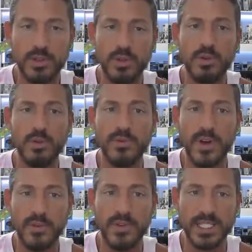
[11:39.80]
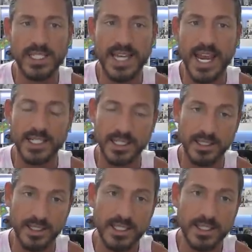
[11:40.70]
to Final Fantasy
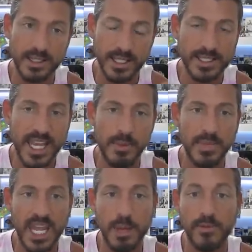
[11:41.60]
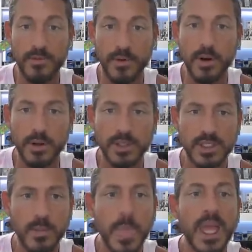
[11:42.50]
Tactics. This this game came first.